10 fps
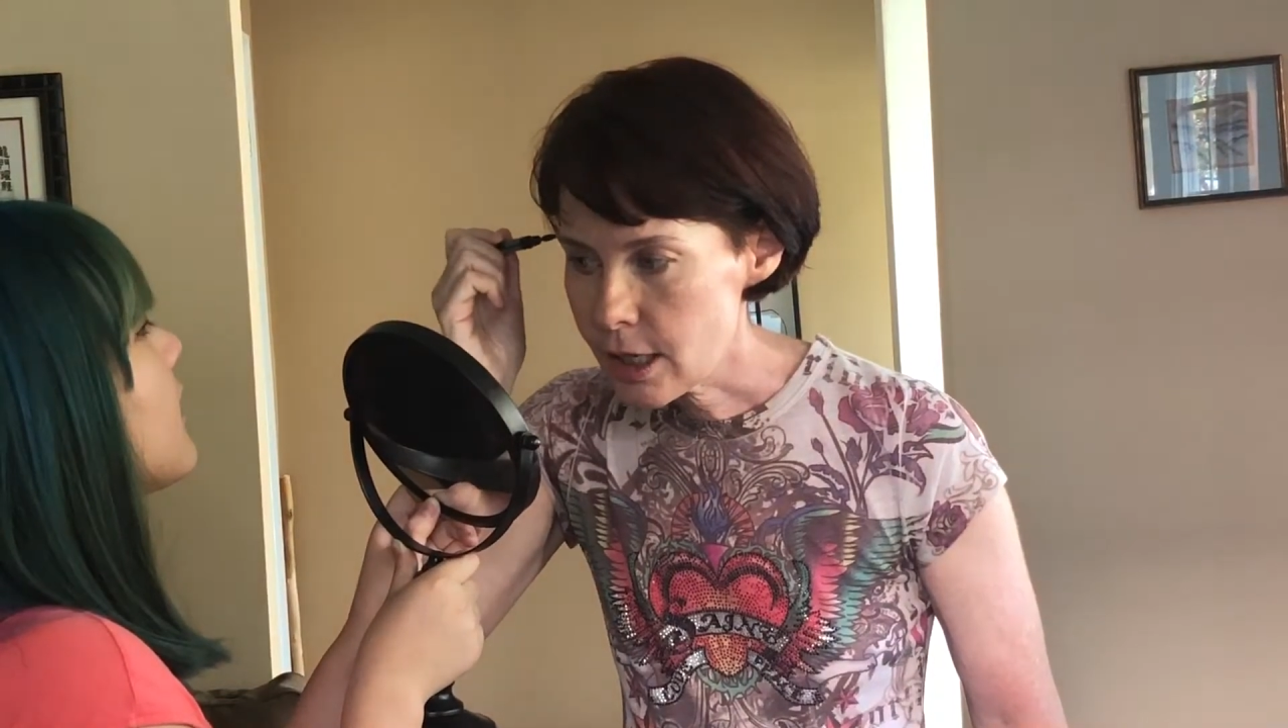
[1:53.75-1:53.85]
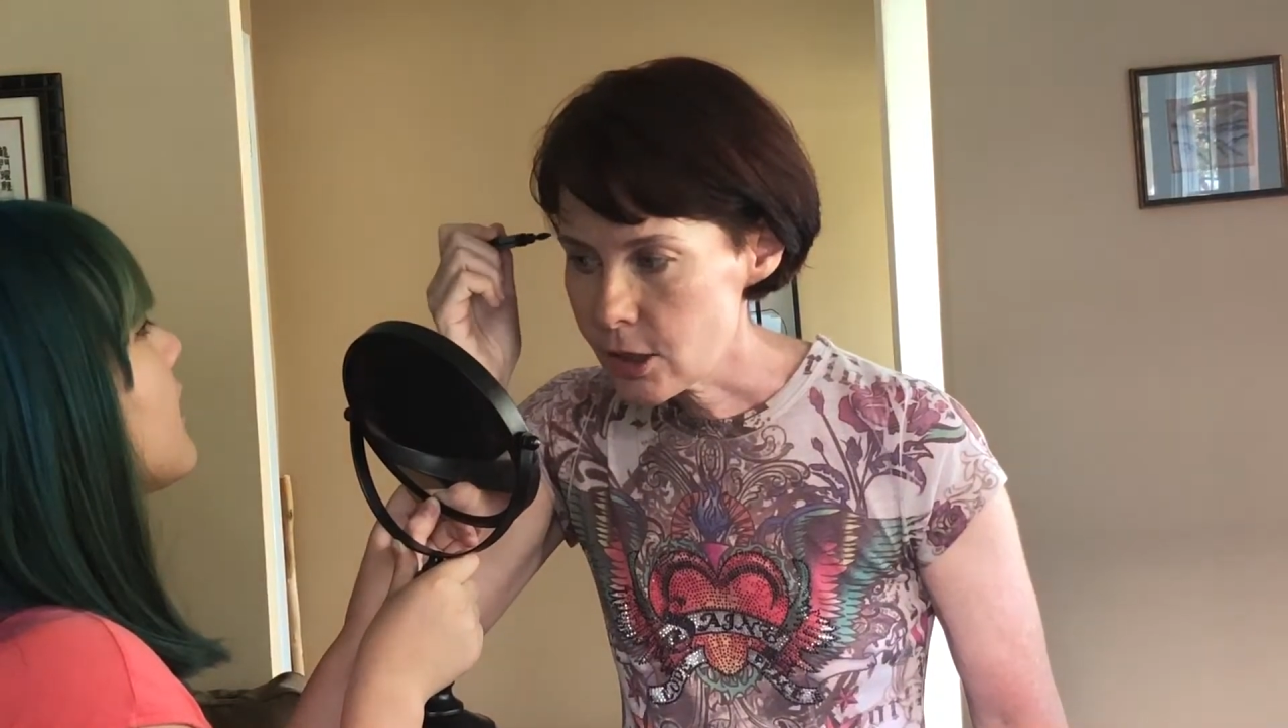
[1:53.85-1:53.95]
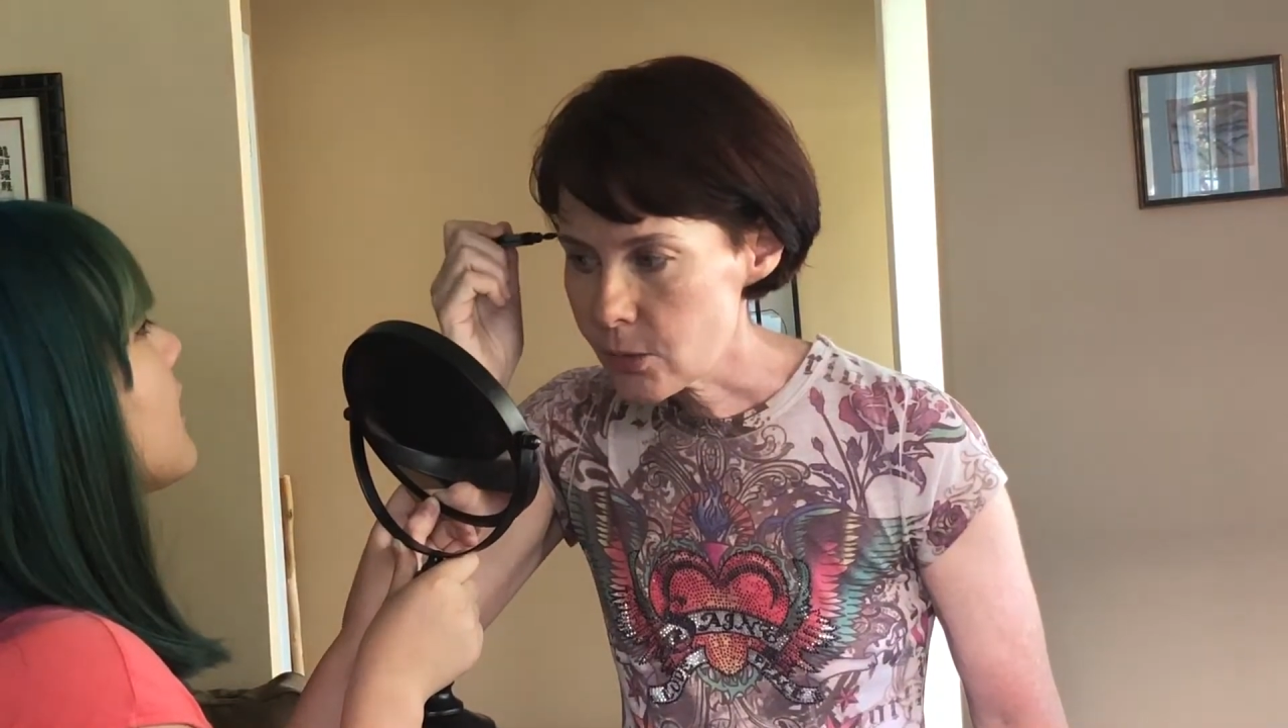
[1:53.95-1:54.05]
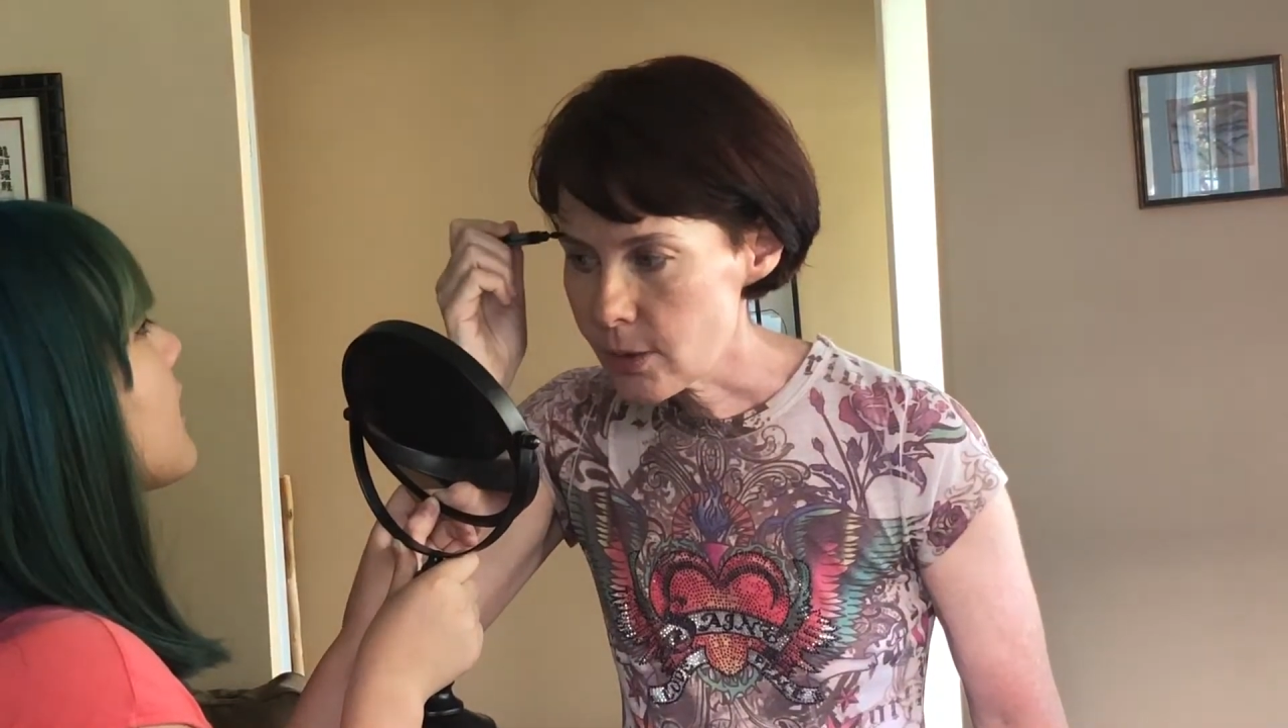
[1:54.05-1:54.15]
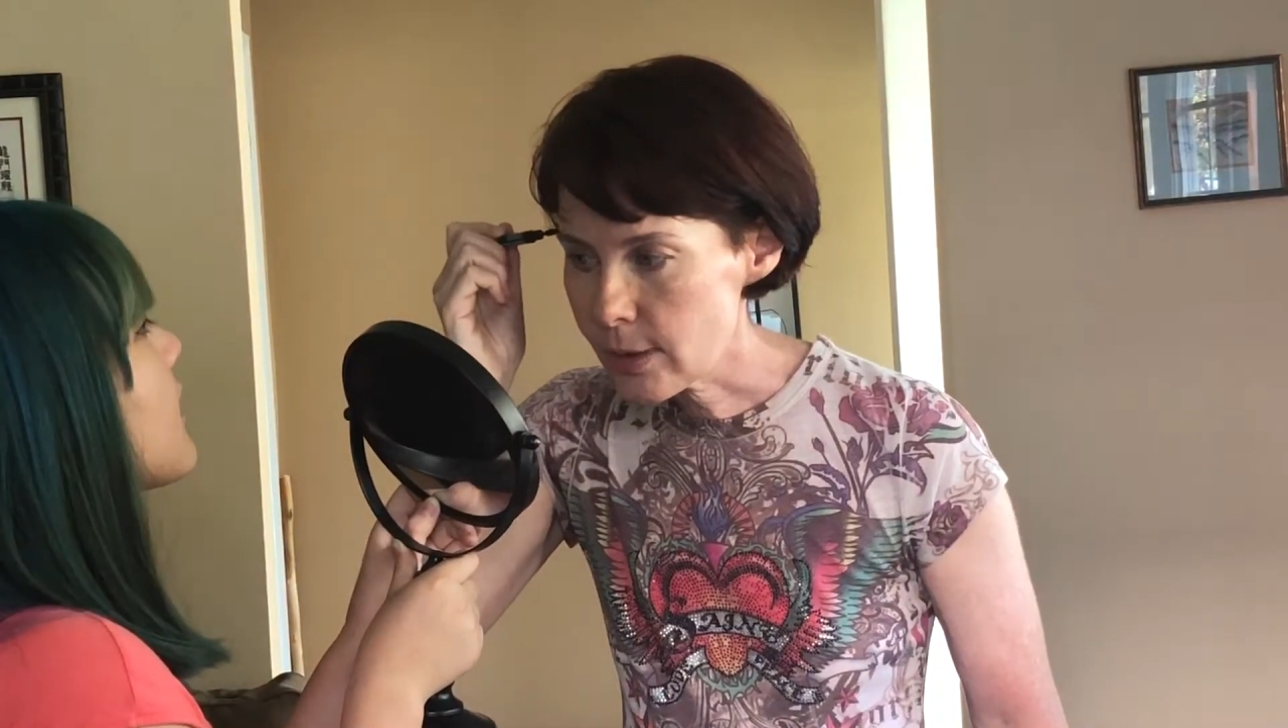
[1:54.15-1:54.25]

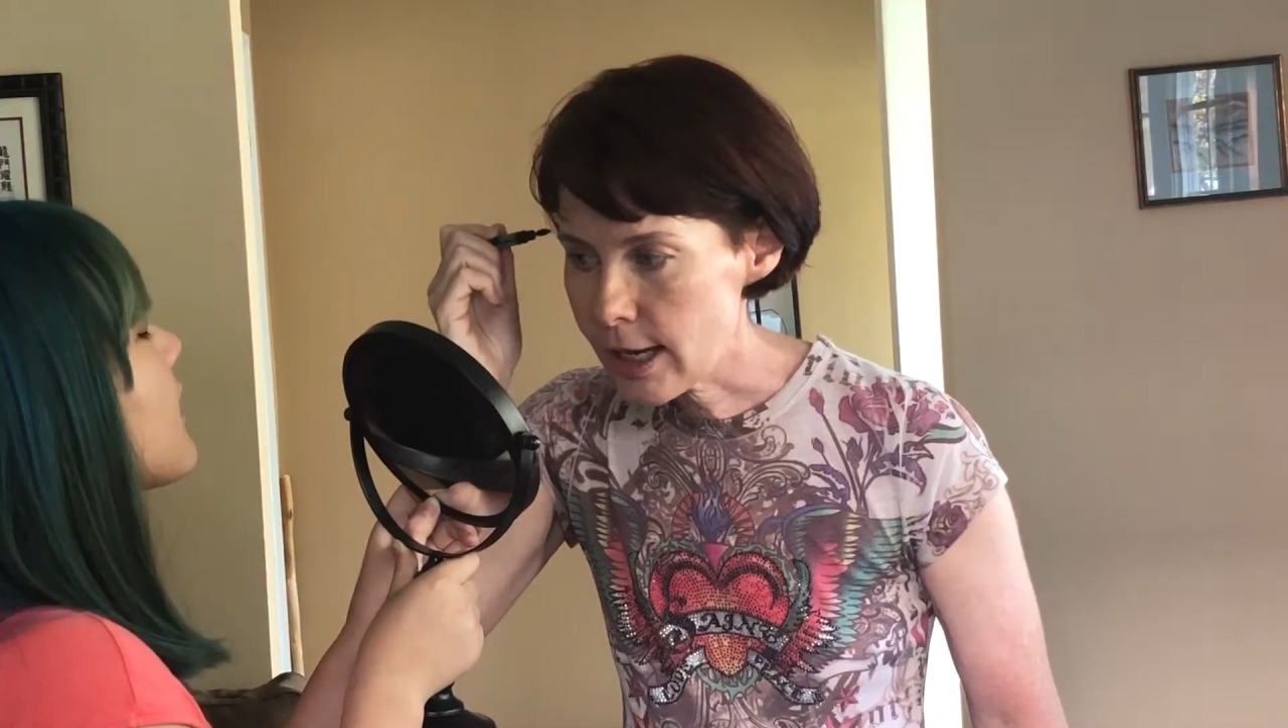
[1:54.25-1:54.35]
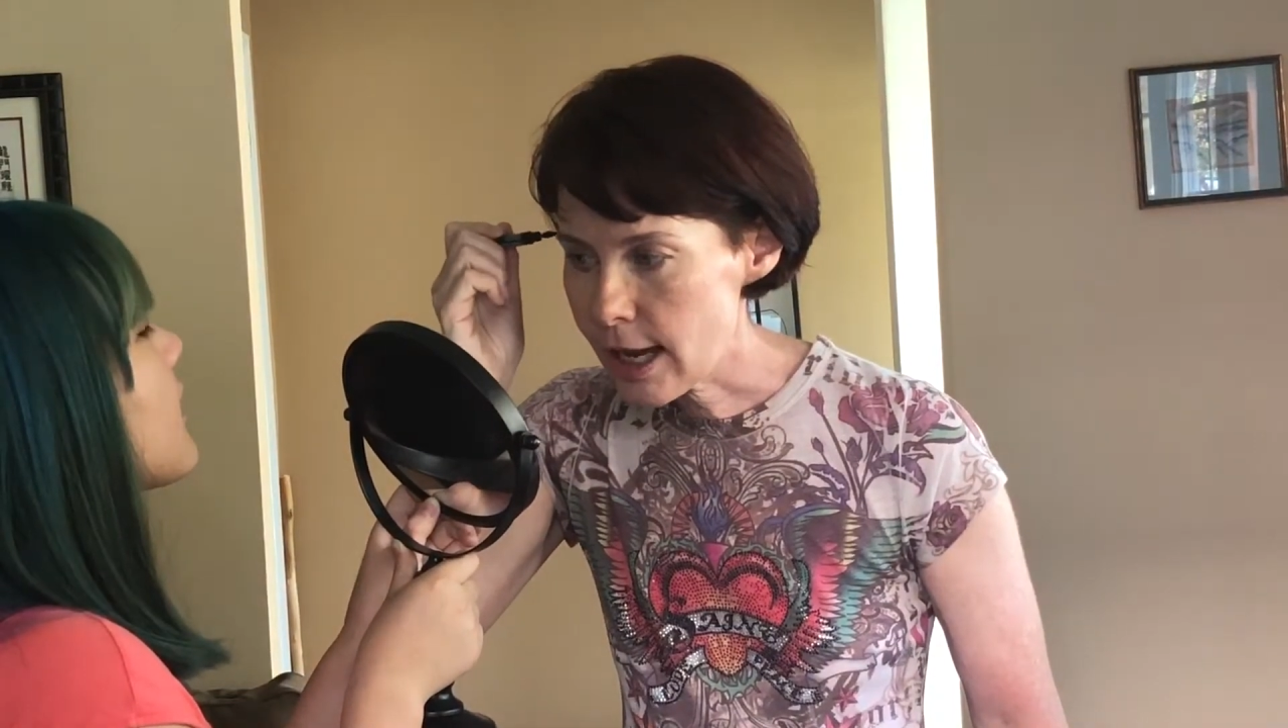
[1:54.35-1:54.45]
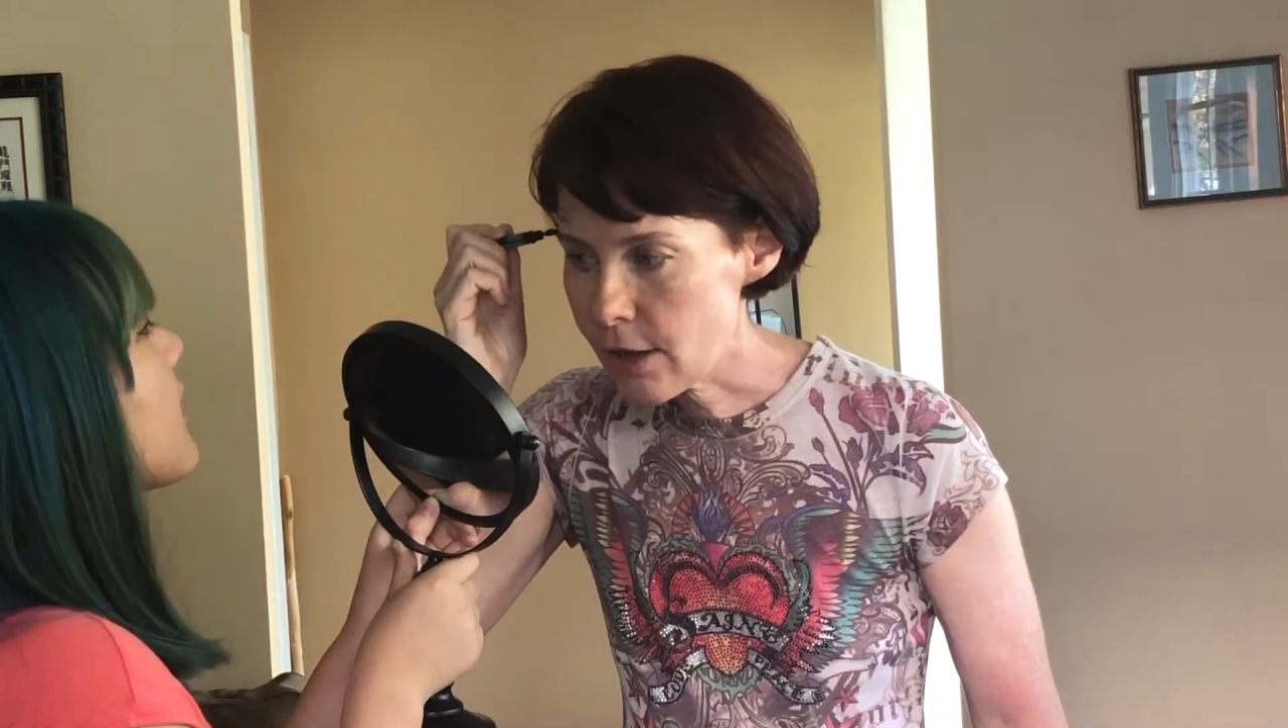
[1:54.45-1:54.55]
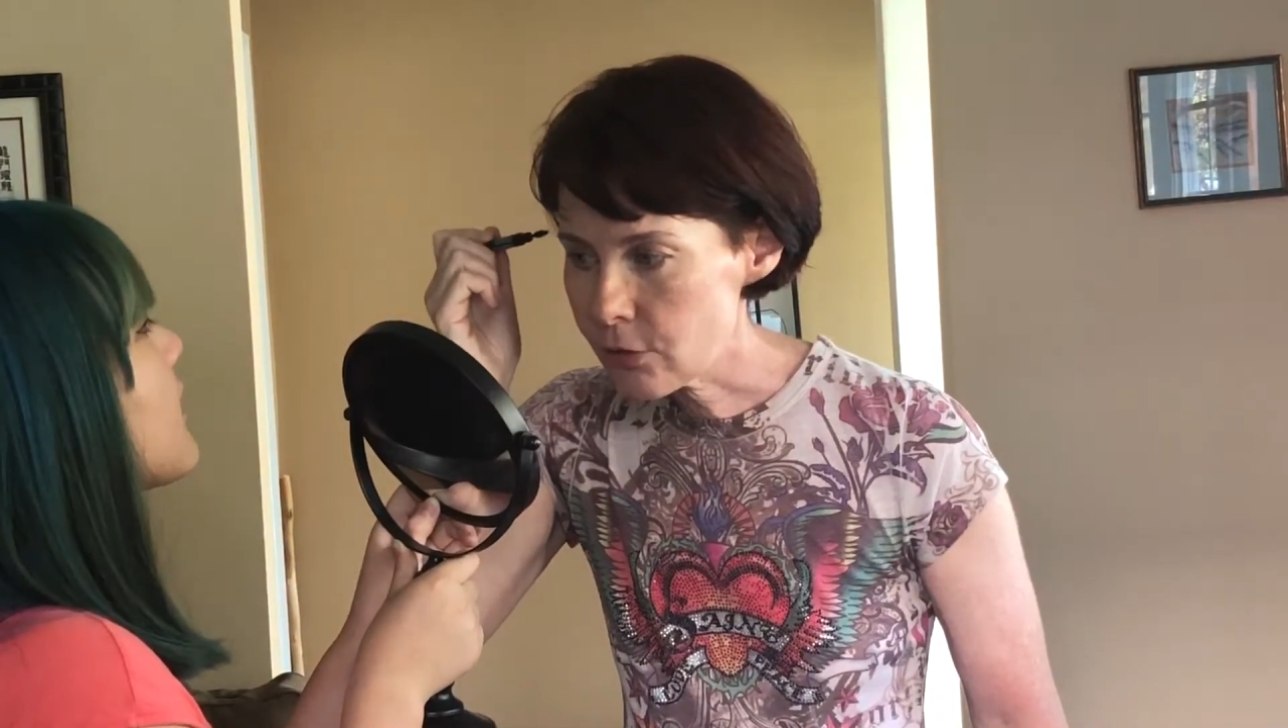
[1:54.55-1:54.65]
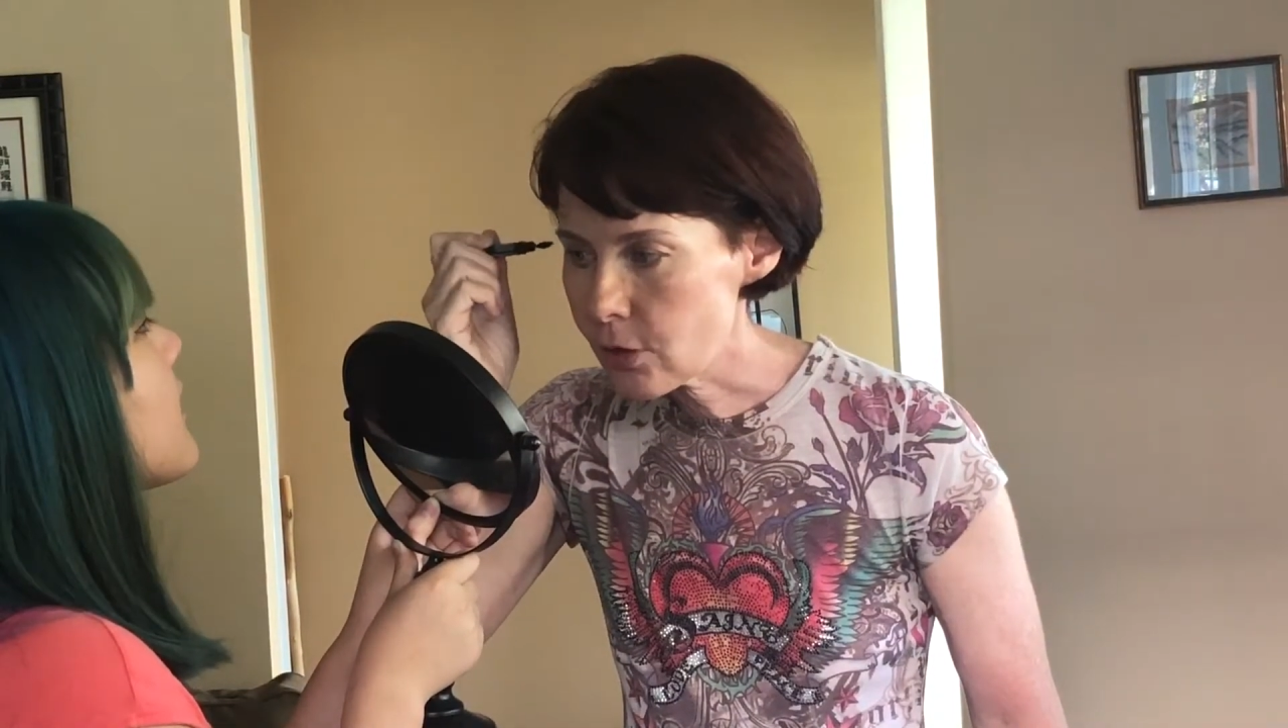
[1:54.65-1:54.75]
So anyway,
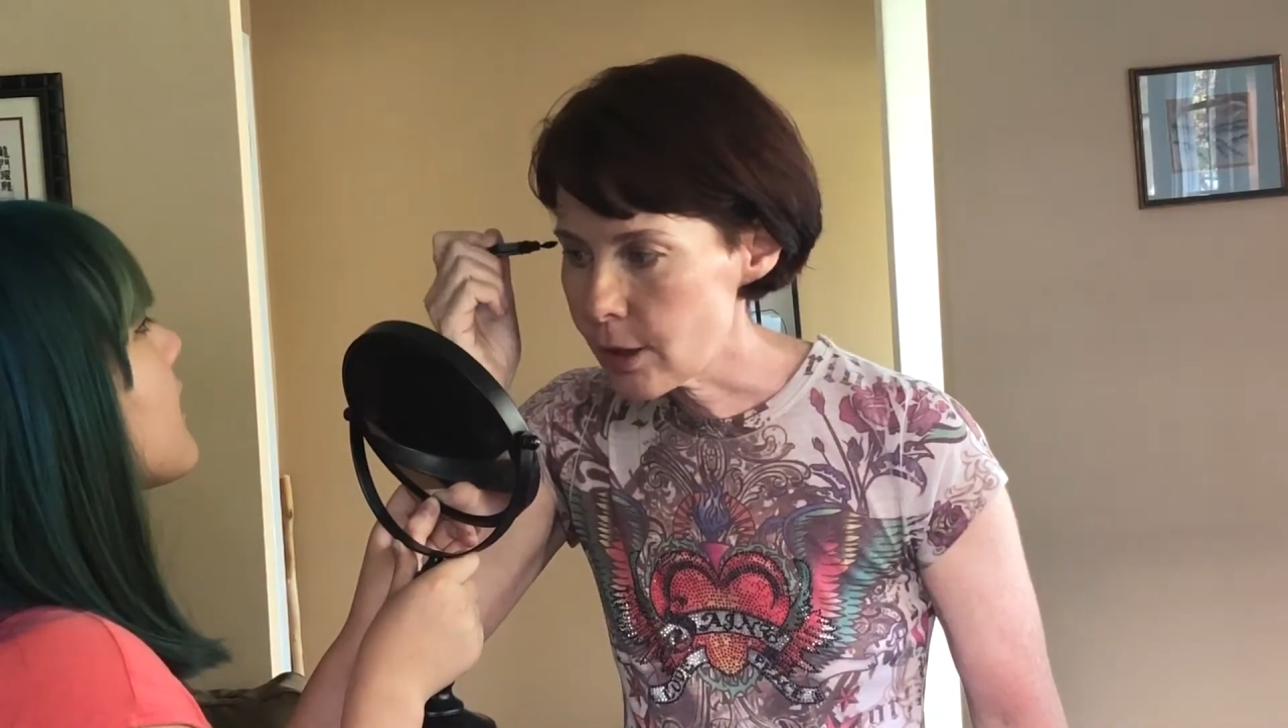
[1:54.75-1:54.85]
after I